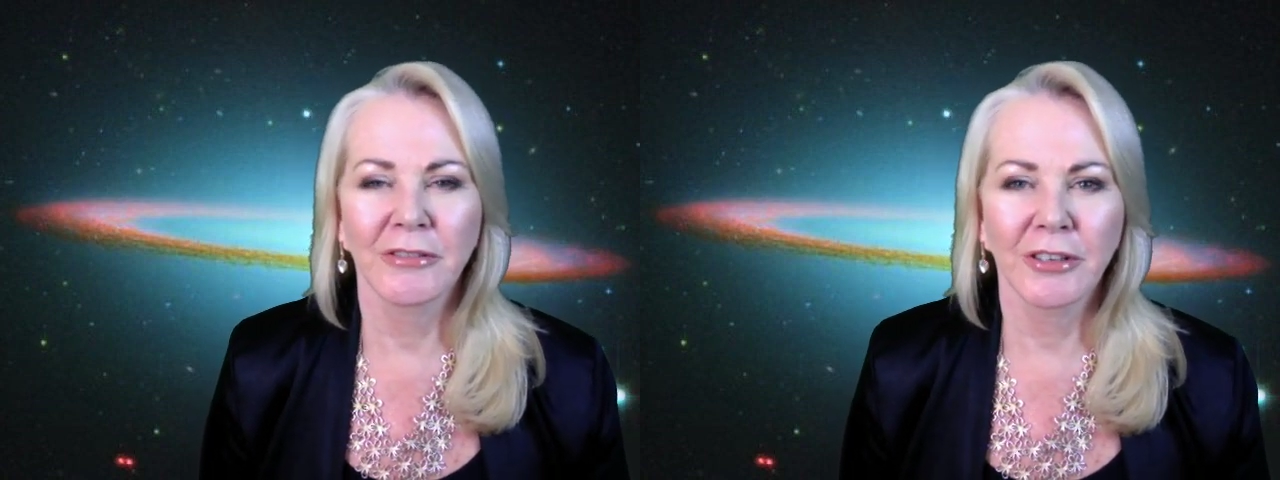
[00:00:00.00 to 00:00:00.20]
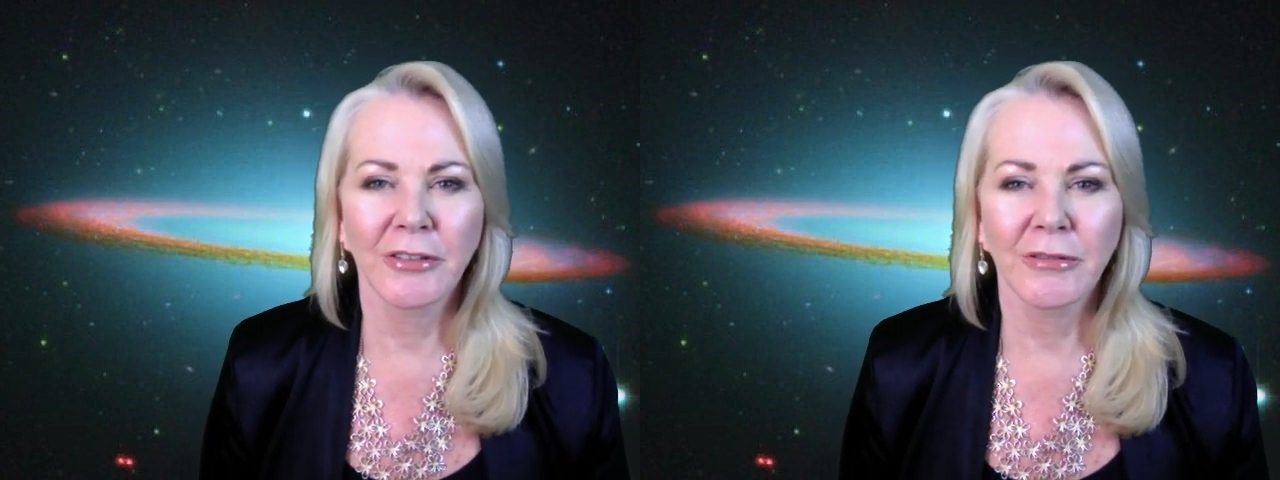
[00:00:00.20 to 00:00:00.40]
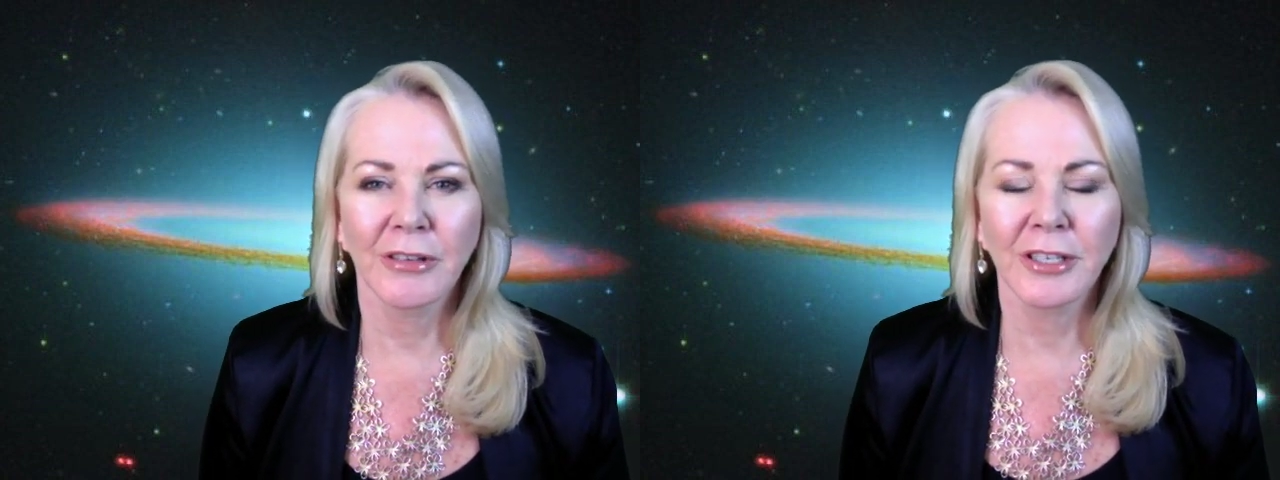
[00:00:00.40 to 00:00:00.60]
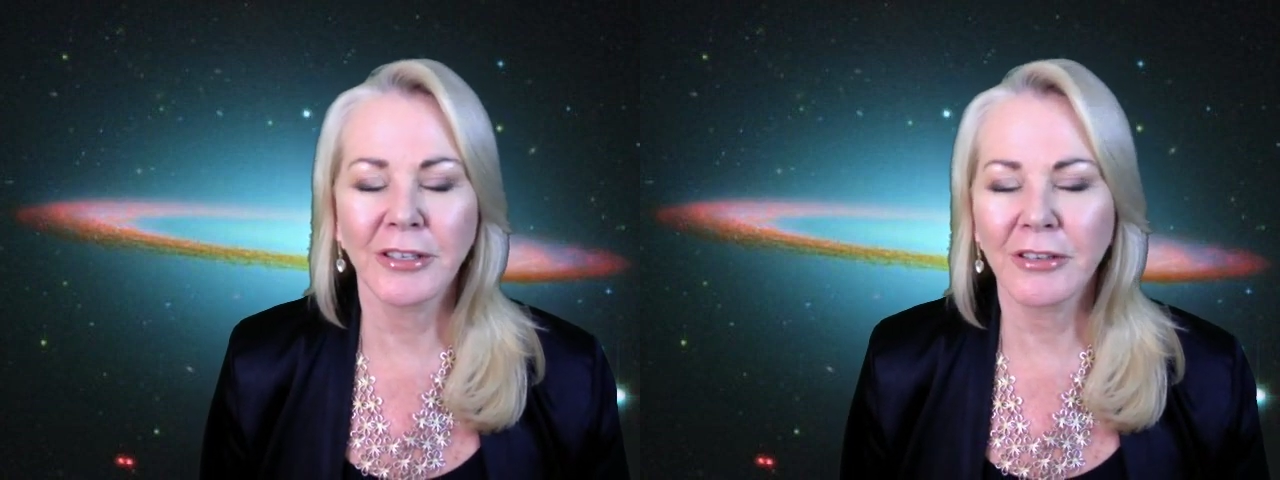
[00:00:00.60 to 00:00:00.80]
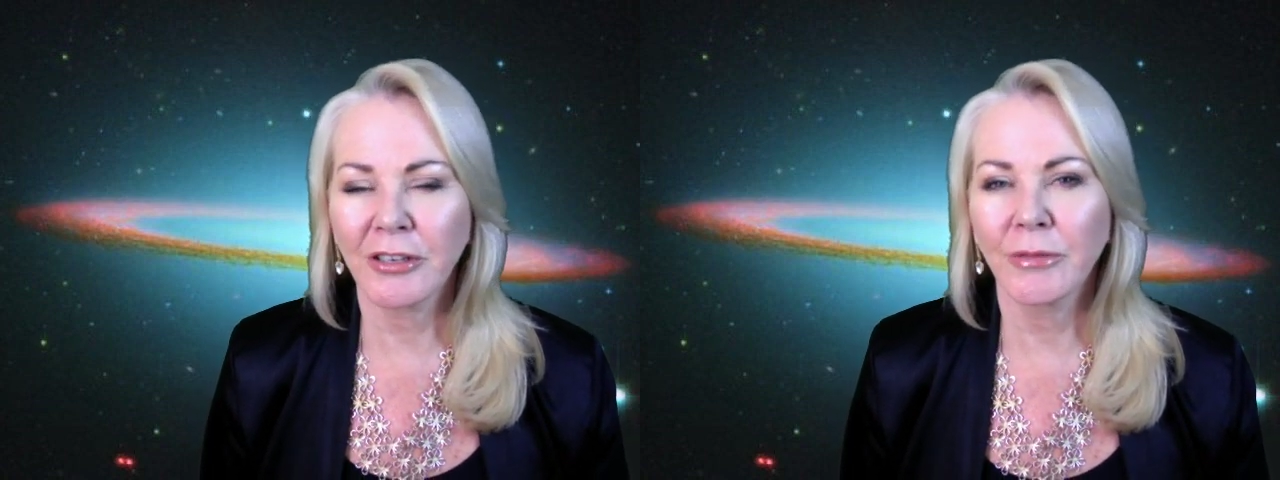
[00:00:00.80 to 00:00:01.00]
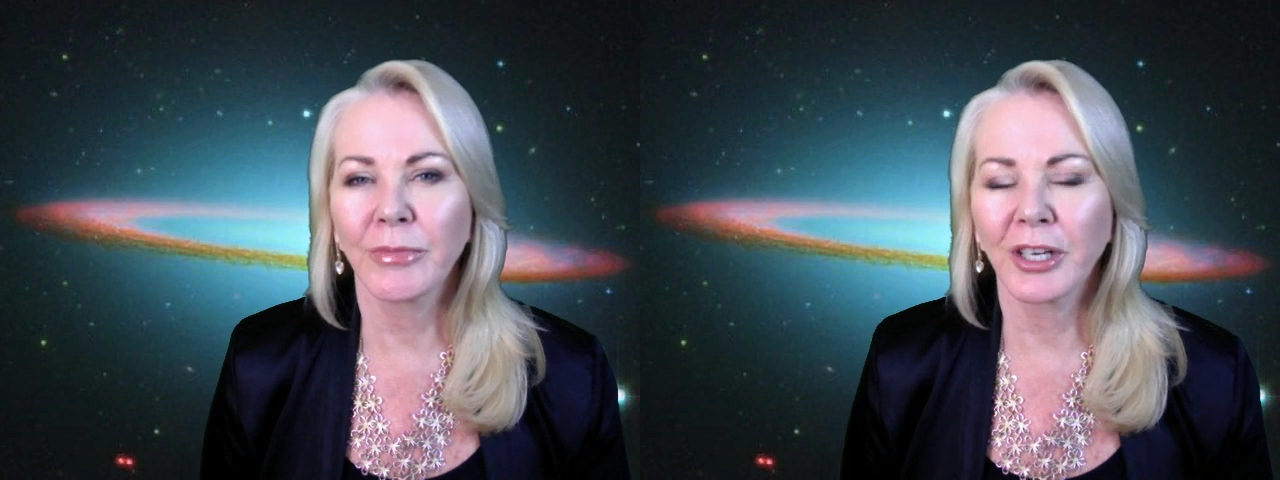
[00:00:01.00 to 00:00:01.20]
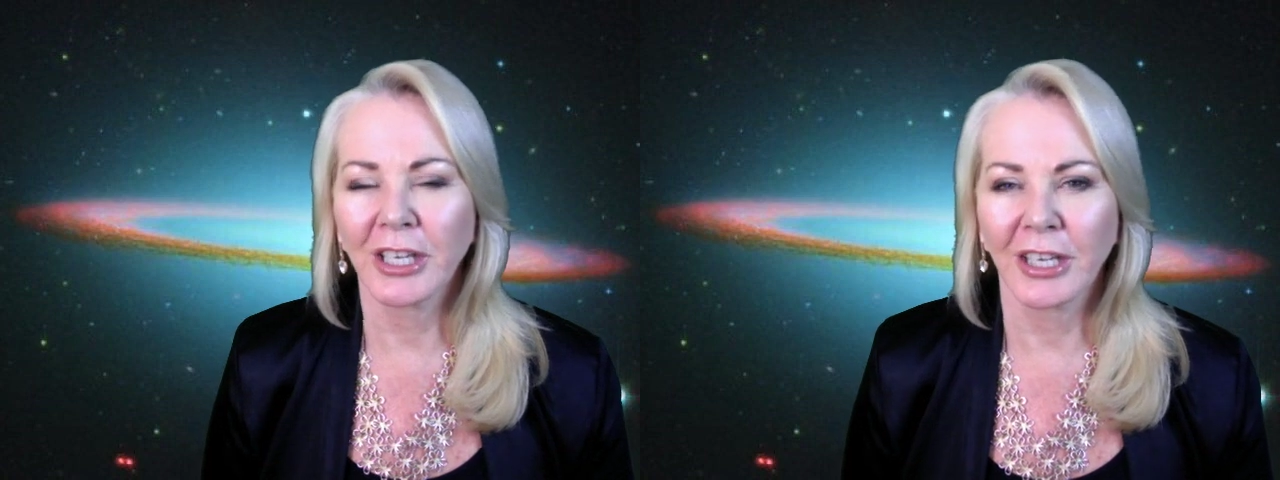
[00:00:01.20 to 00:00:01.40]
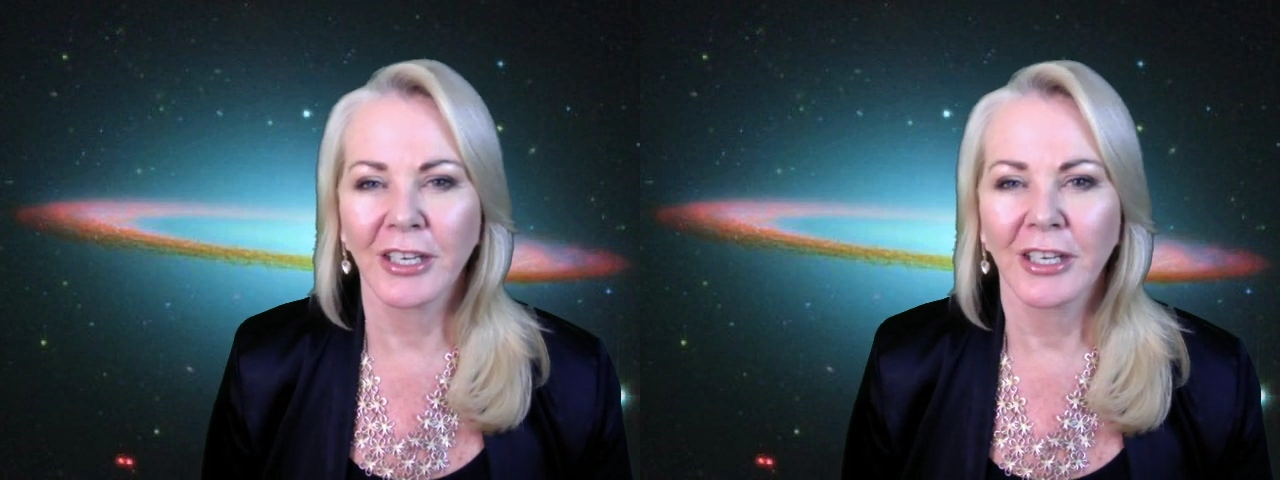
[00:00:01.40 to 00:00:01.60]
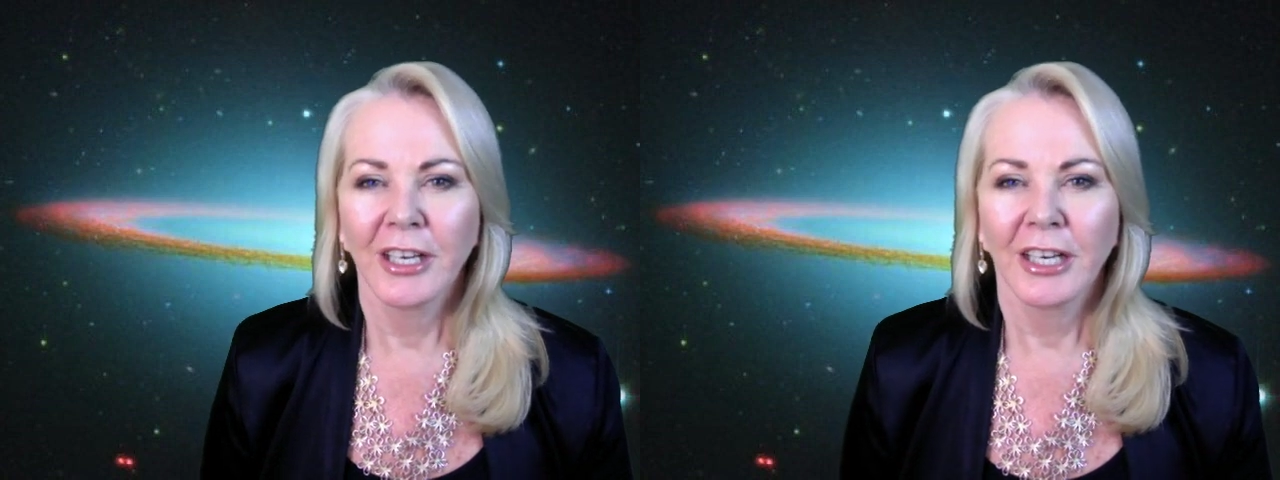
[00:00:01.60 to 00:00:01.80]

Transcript: don't listen to your body.